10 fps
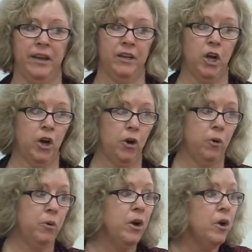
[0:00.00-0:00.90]
They
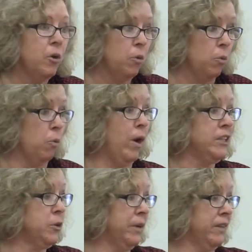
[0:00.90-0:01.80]
know
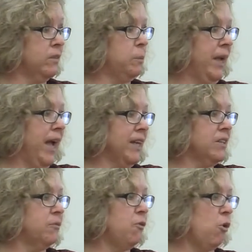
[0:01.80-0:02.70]
what to
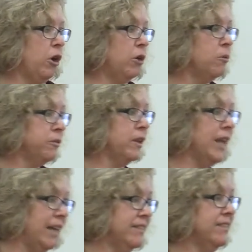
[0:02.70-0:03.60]
expect for the
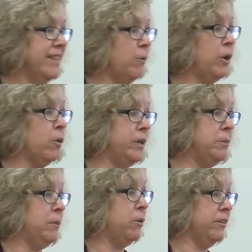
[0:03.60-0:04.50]
lessons that we're going to
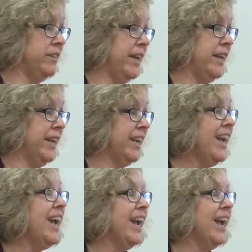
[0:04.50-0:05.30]
be presenting